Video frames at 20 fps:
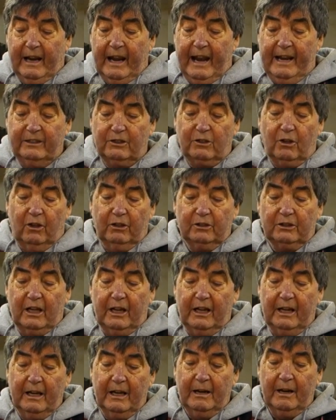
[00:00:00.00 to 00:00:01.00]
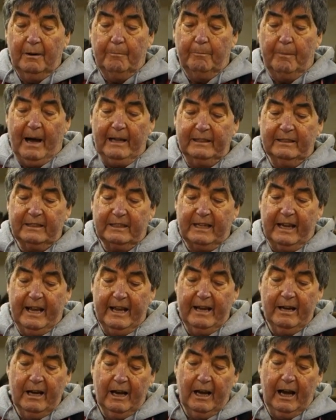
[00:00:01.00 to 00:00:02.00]
It's got buttons
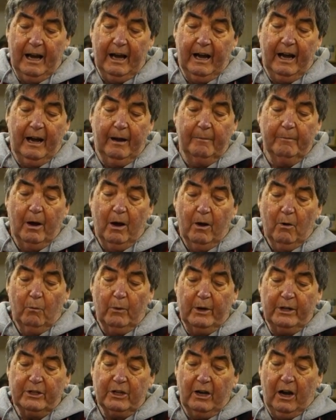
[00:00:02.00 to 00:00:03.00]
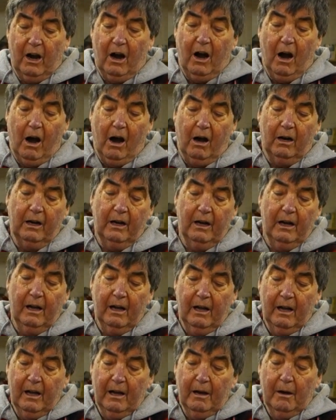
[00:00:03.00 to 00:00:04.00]
here, which are
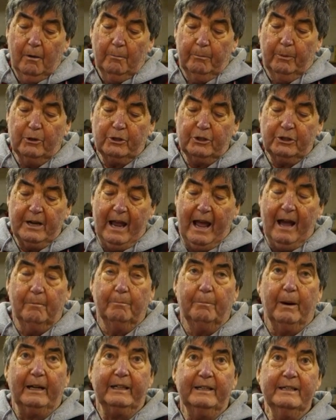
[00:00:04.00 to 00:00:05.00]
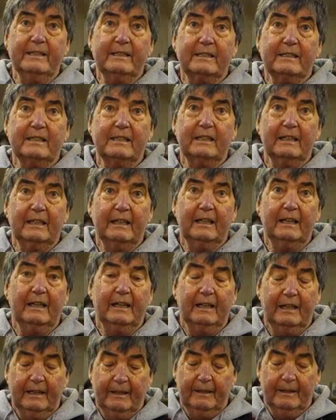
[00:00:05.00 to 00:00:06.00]
push down buttons,
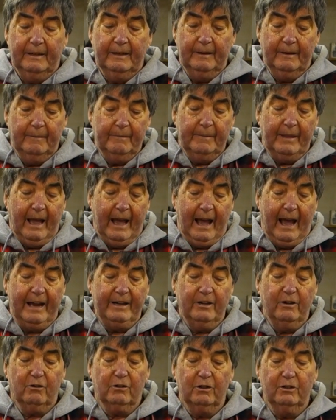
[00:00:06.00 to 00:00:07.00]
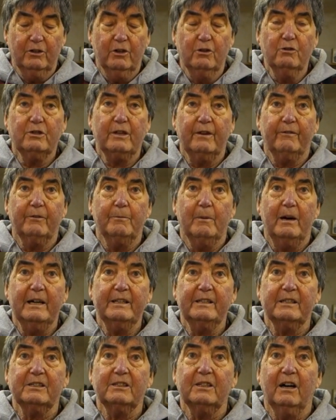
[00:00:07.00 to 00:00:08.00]
and you can use it from
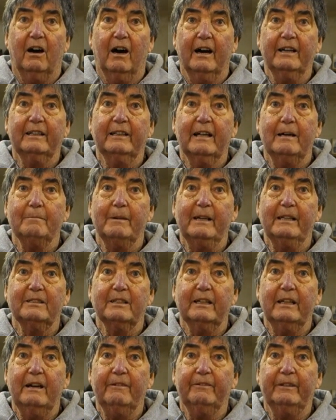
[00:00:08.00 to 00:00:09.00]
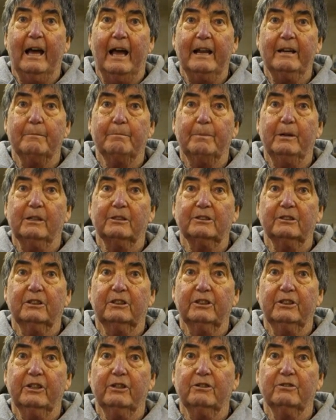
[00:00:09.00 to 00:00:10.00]
either side. That means a left-handed person
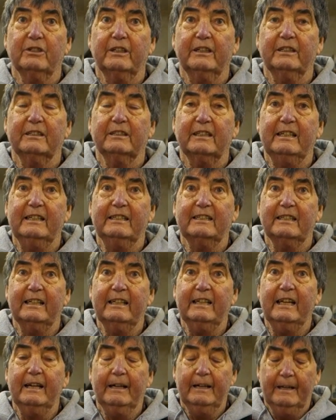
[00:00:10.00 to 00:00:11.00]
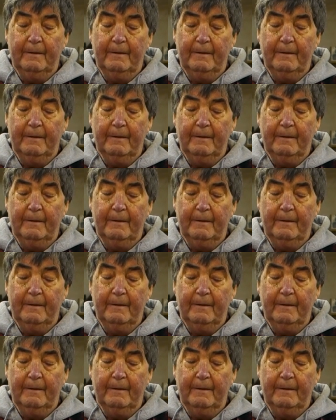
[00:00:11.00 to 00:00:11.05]
can use it as easily,